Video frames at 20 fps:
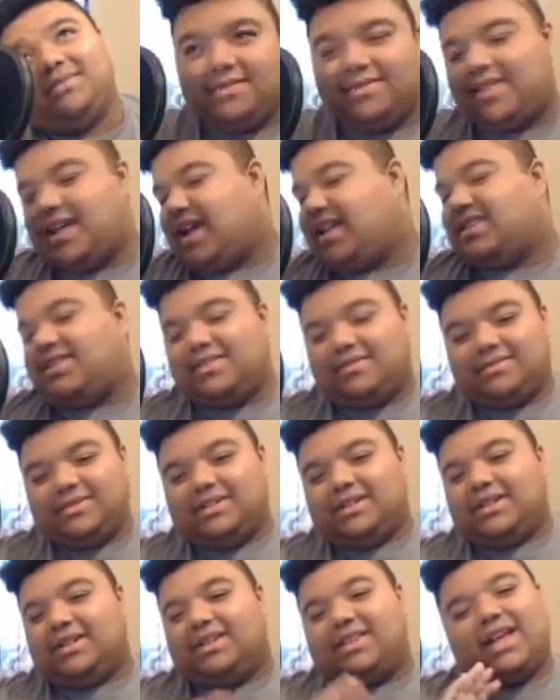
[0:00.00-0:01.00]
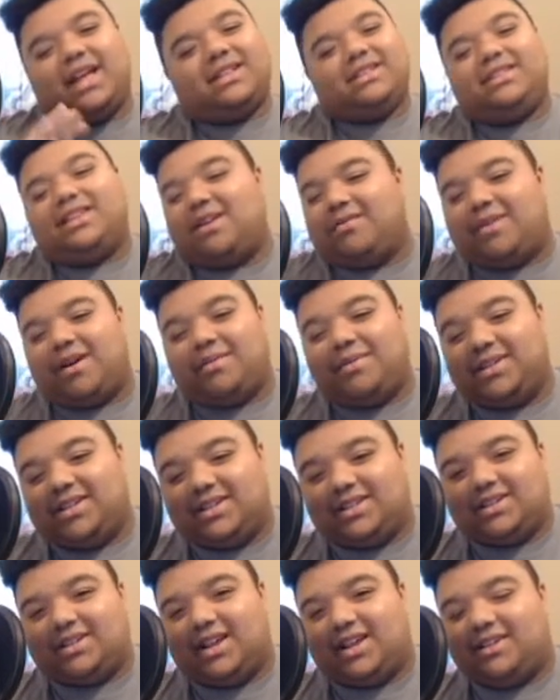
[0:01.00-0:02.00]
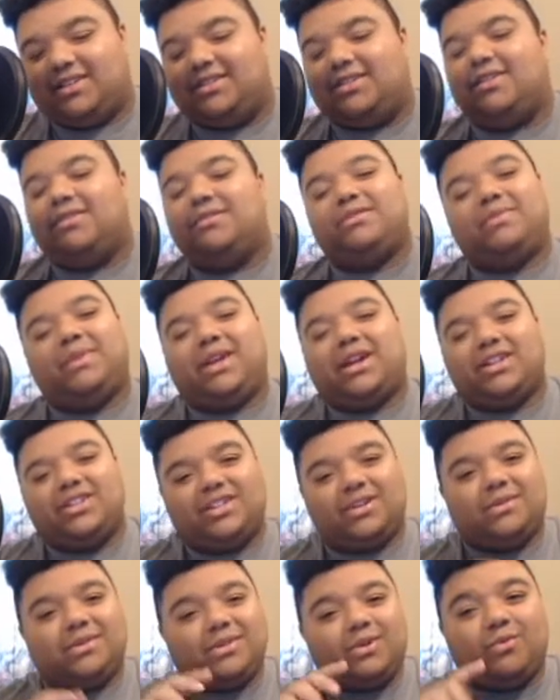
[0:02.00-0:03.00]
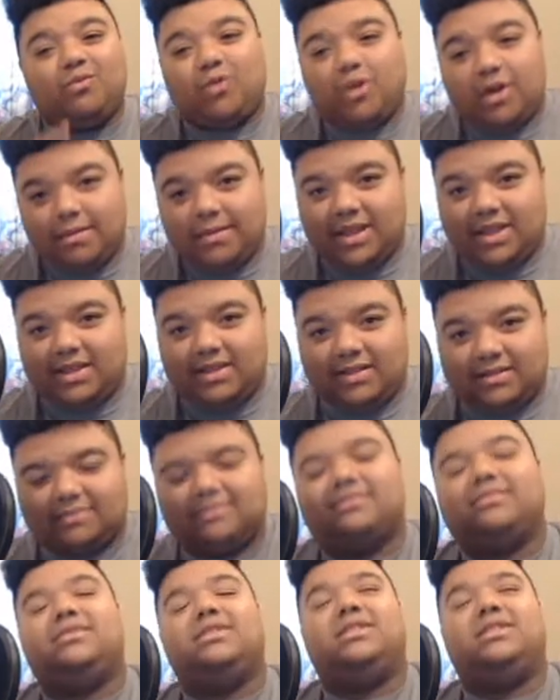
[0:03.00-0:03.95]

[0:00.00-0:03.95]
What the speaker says: That's not why we disliked her. It was because she was a woman.